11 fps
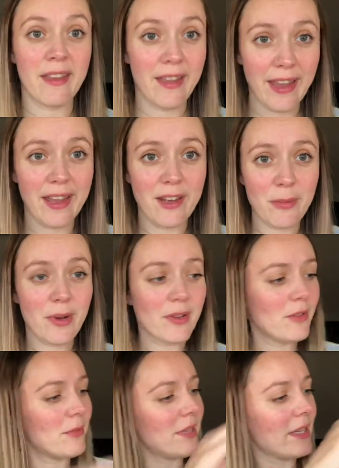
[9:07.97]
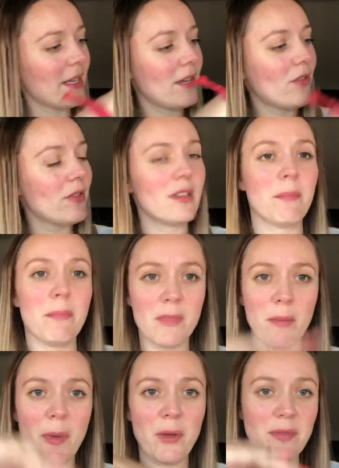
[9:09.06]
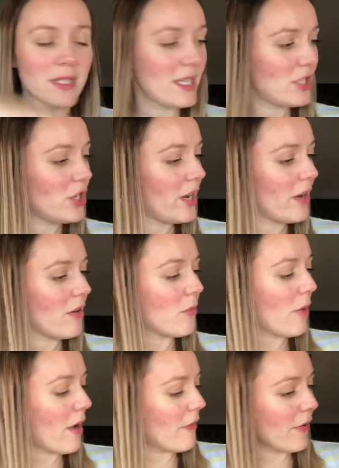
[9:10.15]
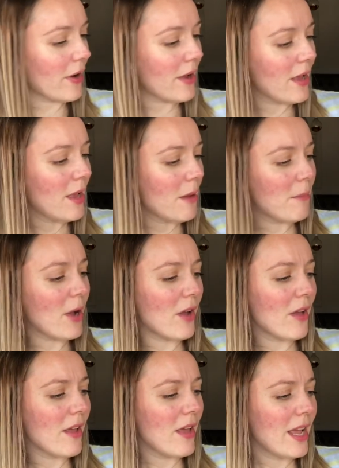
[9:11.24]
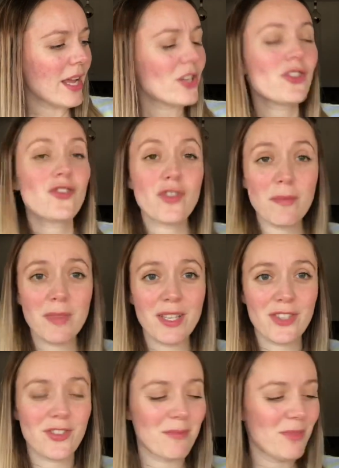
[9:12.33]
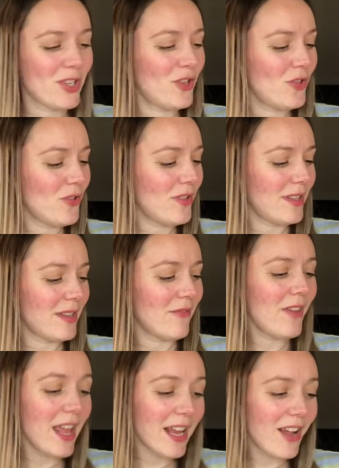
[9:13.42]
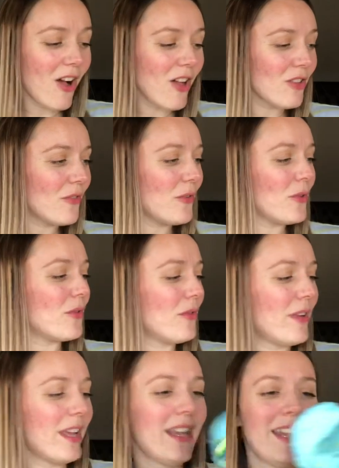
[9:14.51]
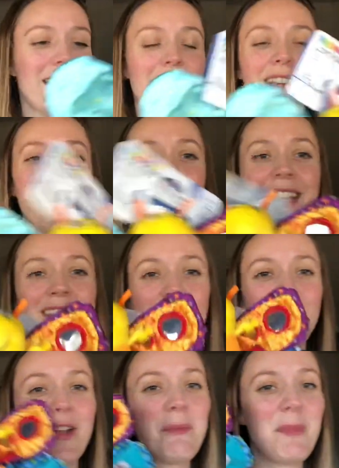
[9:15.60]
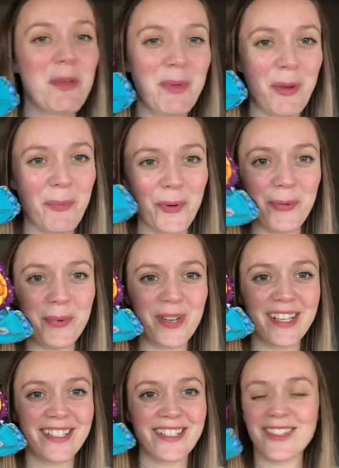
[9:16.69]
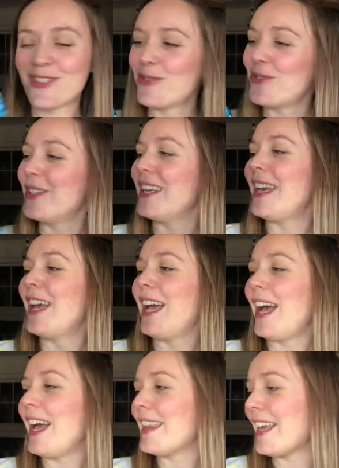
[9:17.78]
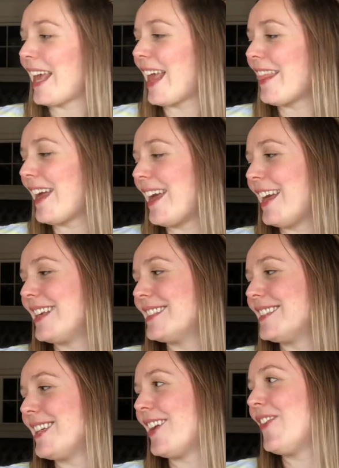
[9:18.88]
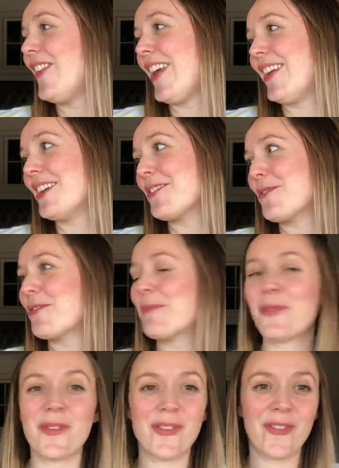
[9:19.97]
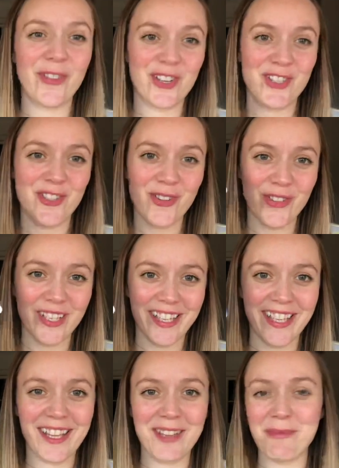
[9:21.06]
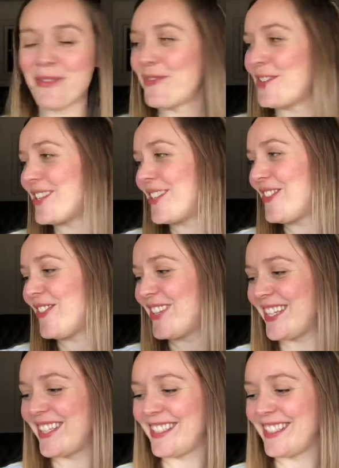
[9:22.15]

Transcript: anywhere you'd like it, on the bouncy chair or whatever. But extremely, extremely cute, very colourful, very, very baby appropriate. So I think that is a very adorable first toy that we've received.